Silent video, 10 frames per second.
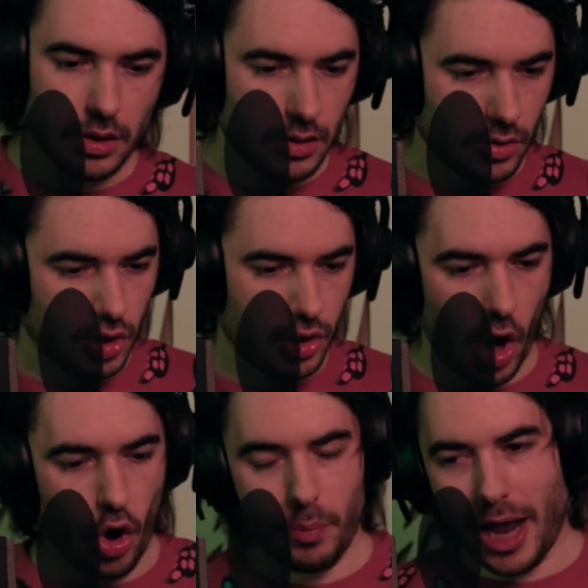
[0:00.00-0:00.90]

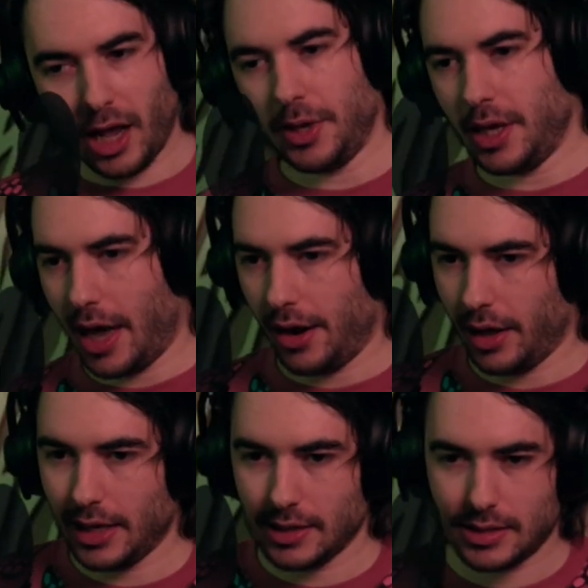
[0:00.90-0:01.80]
So maybe, I don't know,
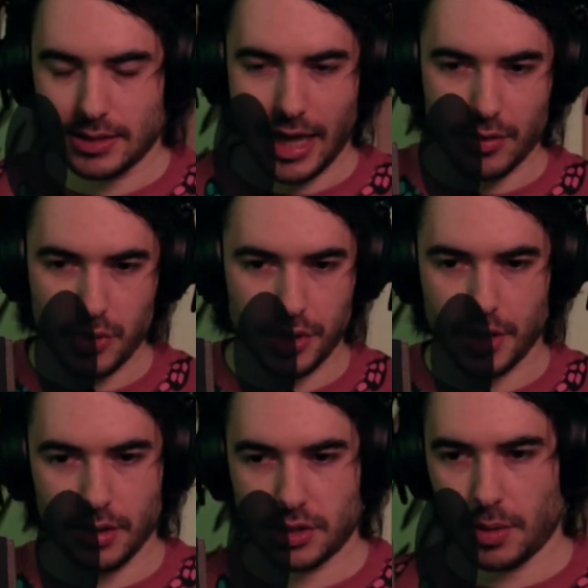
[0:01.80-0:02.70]
he's not
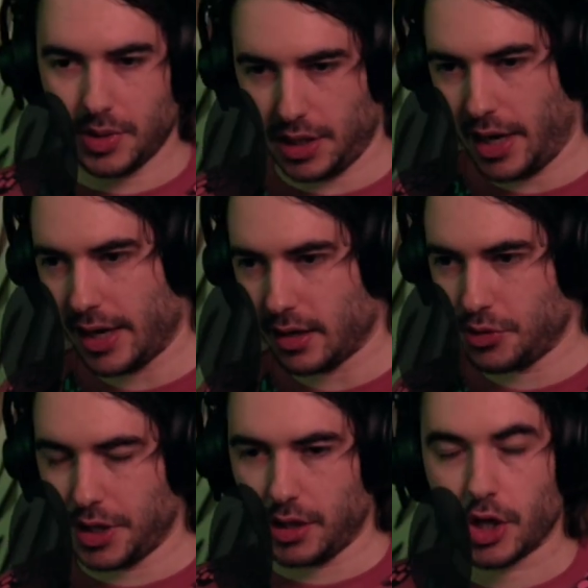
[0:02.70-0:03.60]
really somebody that I
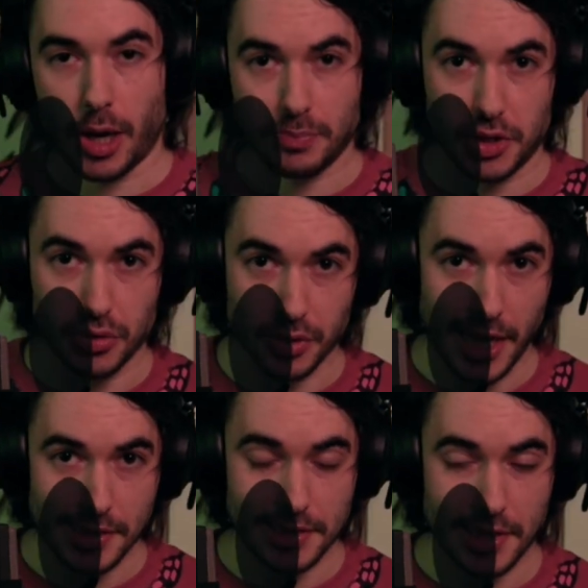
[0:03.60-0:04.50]
really look up to in
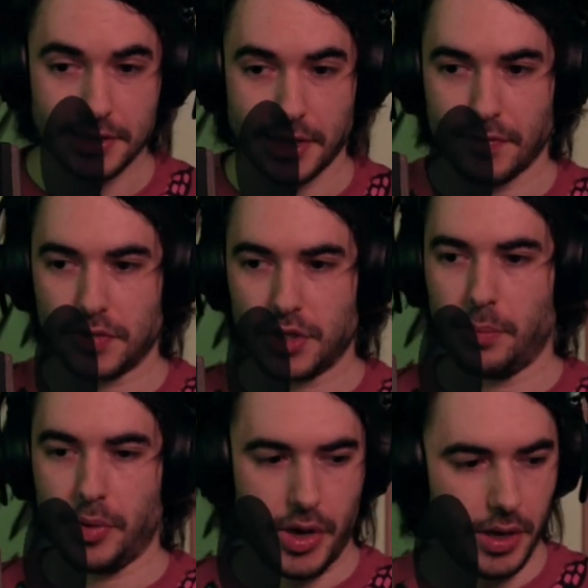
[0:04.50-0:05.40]
that sense. Like if
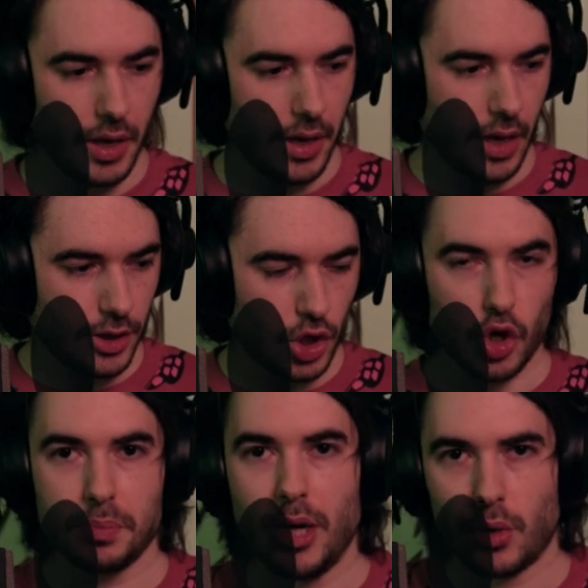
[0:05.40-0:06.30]
somebody
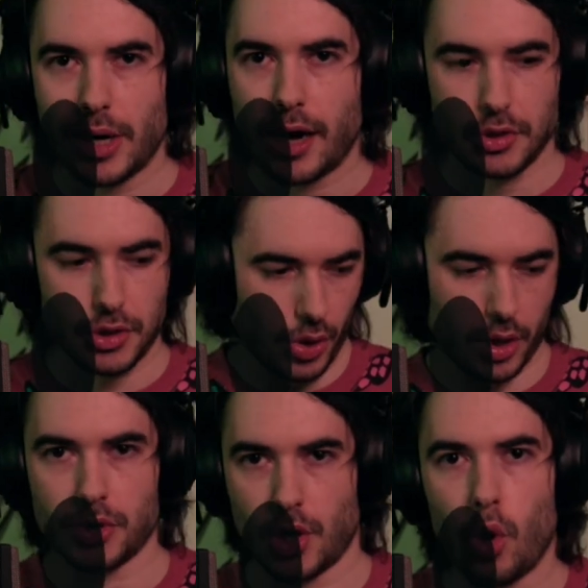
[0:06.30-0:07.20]
told me what I was doing
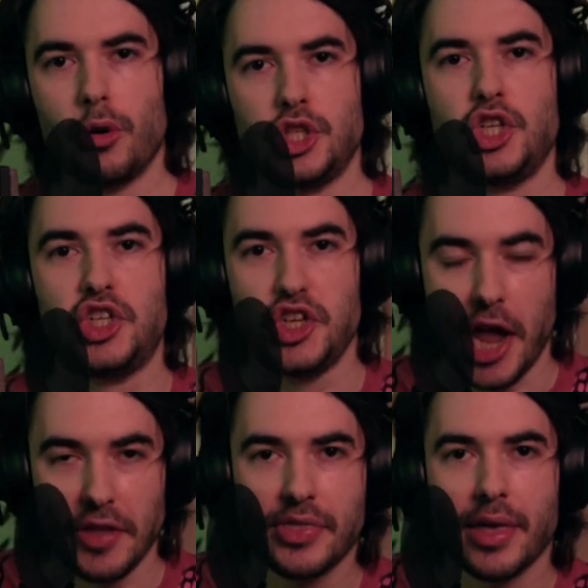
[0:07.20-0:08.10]
was
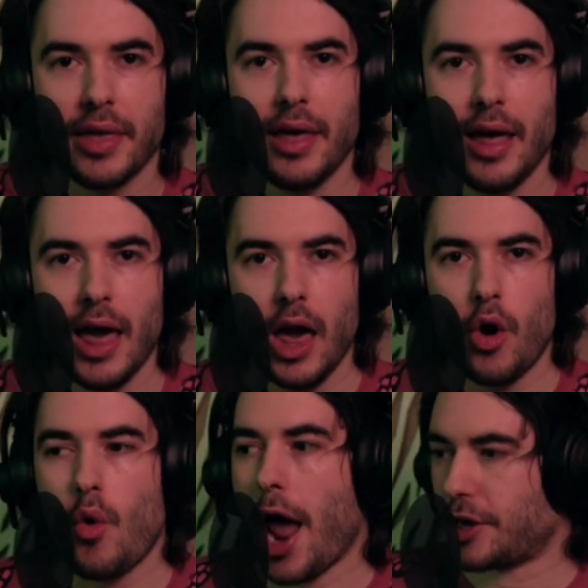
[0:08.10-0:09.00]
horseshit,
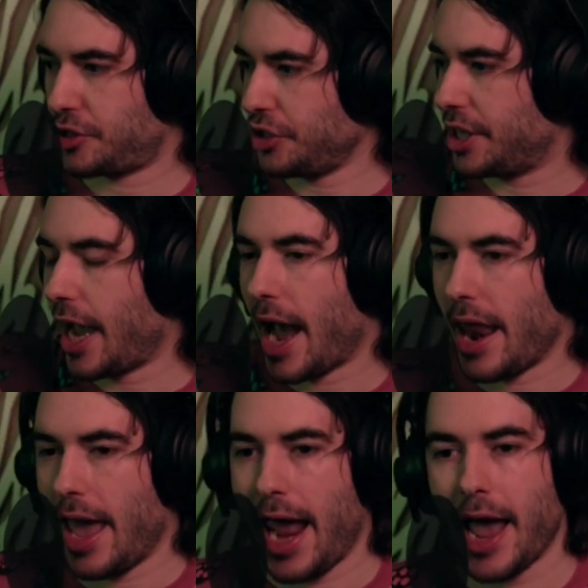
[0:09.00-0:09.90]
who actually kind
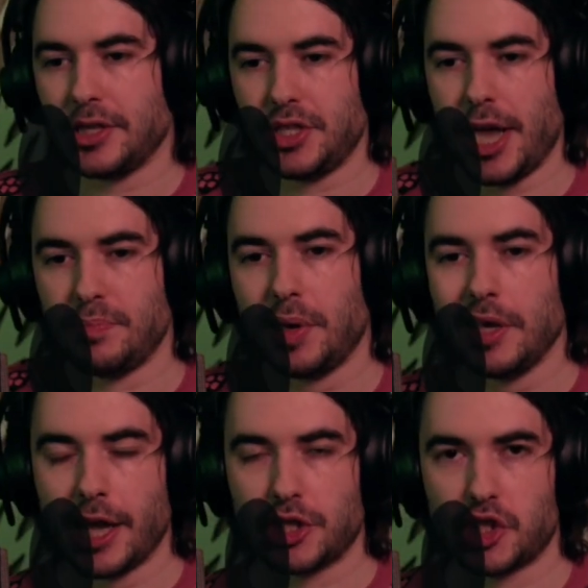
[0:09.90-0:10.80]
of has a
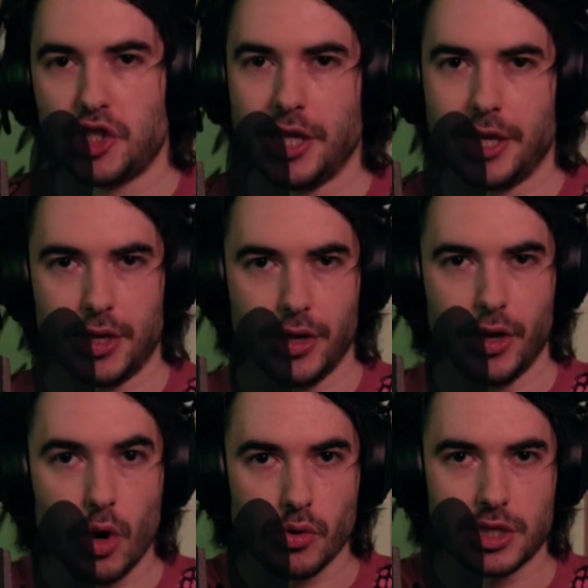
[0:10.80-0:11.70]
PhD in
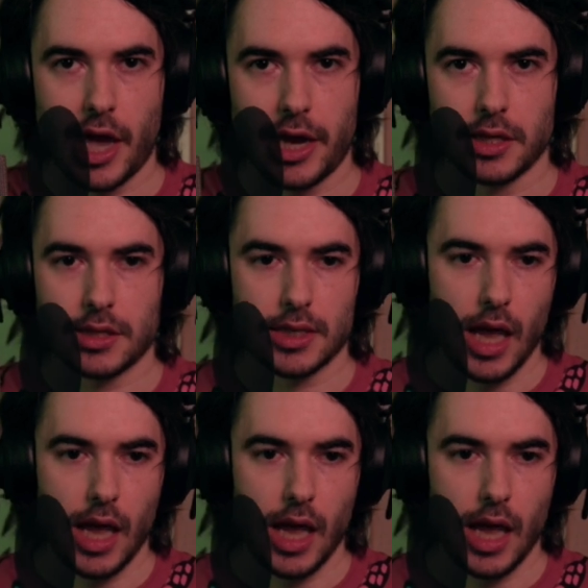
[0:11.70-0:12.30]
neuroscience,